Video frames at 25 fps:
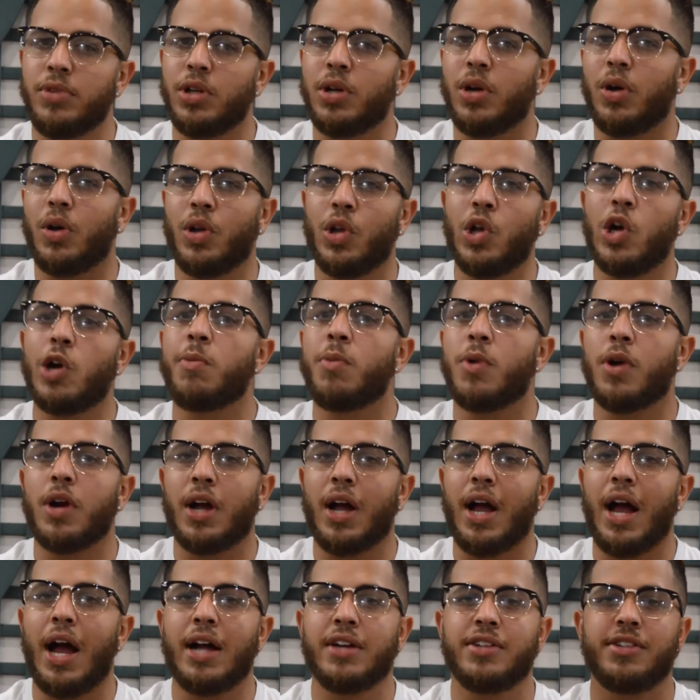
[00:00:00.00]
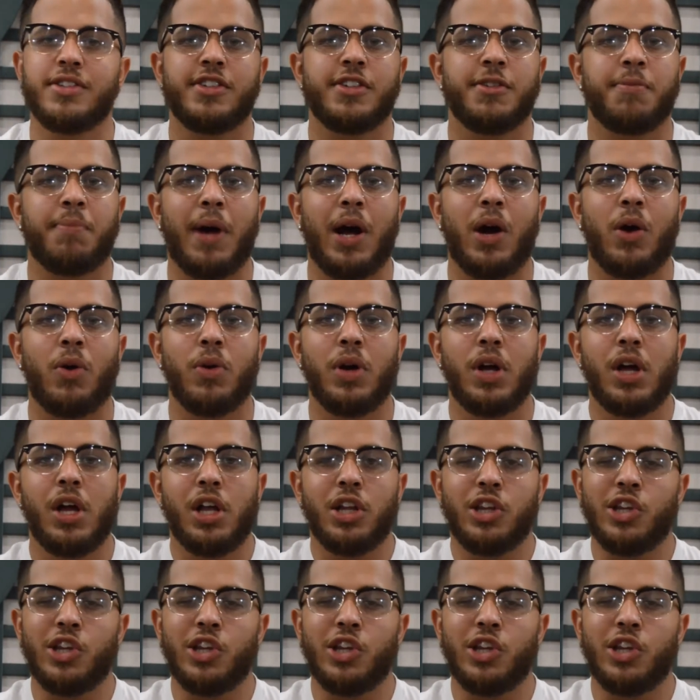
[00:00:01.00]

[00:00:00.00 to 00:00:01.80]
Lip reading: you know, a little more conscious about